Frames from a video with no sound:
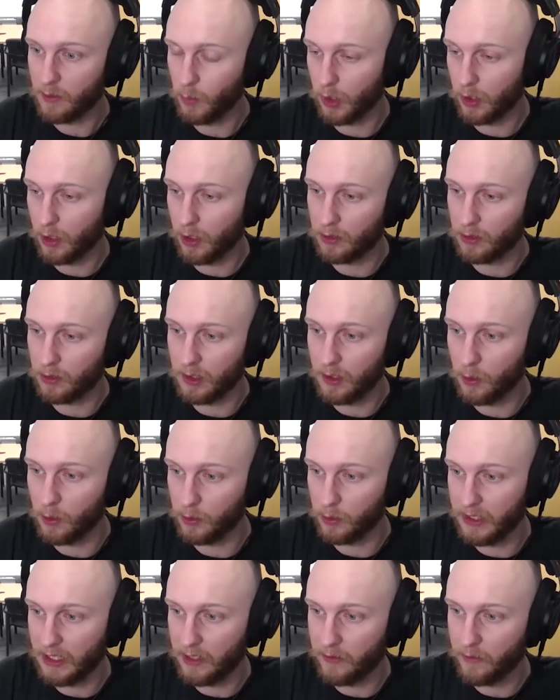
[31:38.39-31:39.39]
We're currently
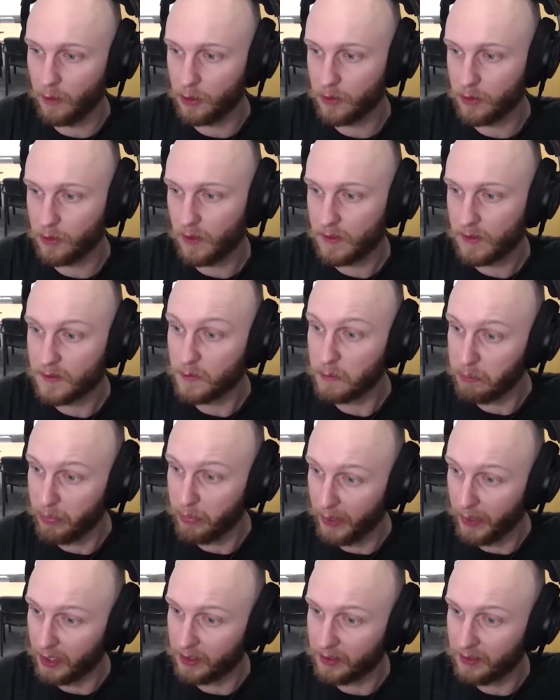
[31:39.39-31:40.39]
holding in their trust,
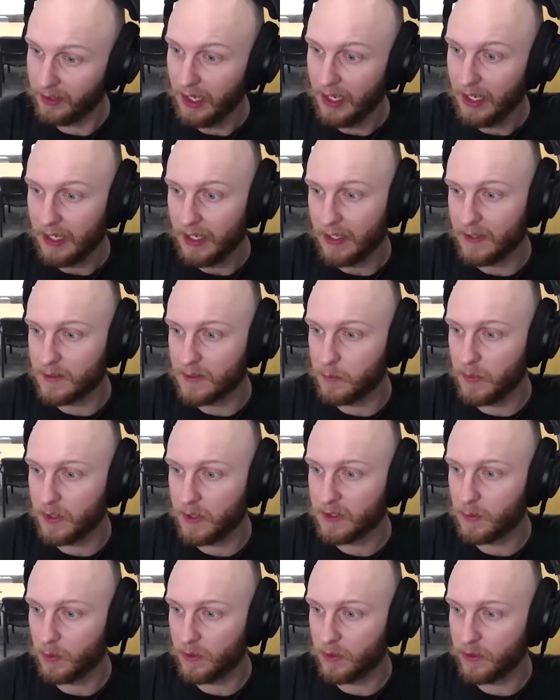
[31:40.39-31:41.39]
but it's
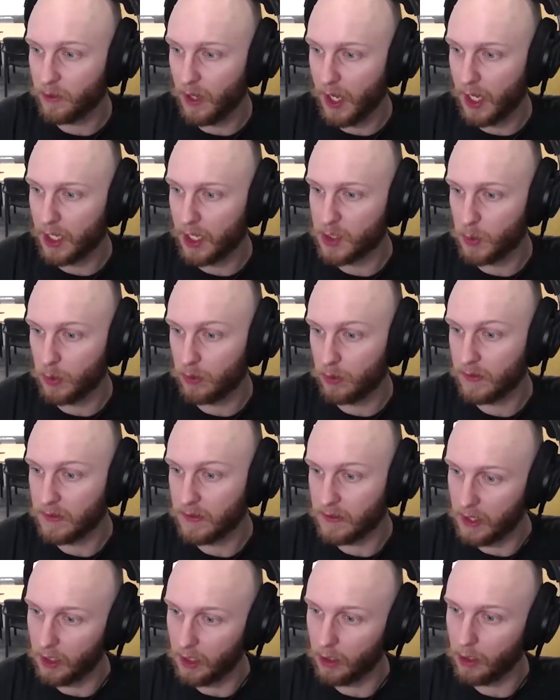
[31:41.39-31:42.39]
mixed with their actual
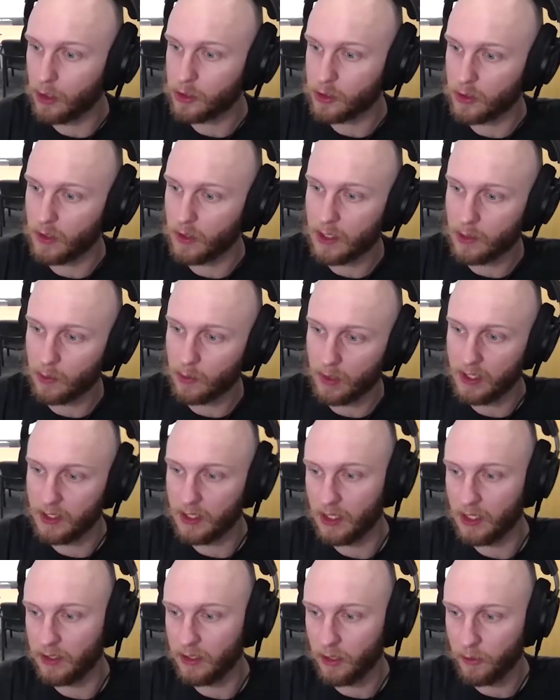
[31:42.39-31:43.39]
retainer. Should I create
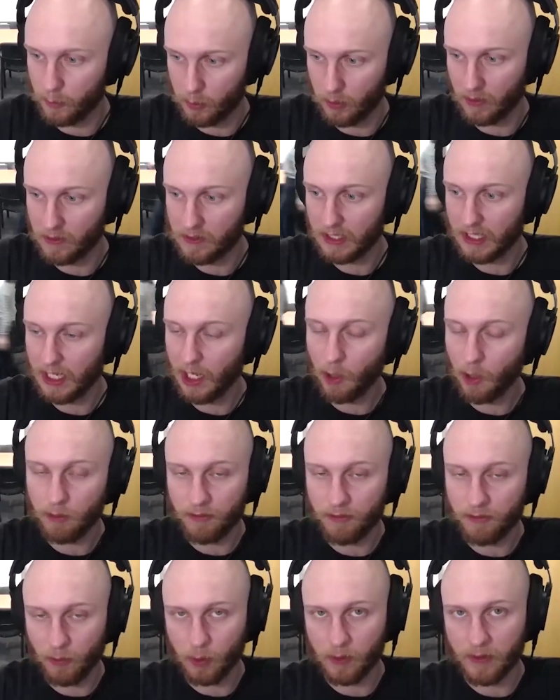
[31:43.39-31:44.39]
another trust account
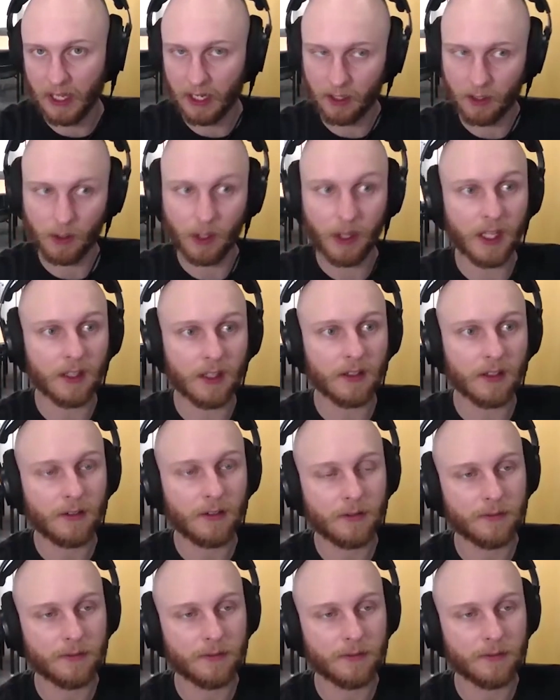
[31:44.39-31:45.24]
for that client?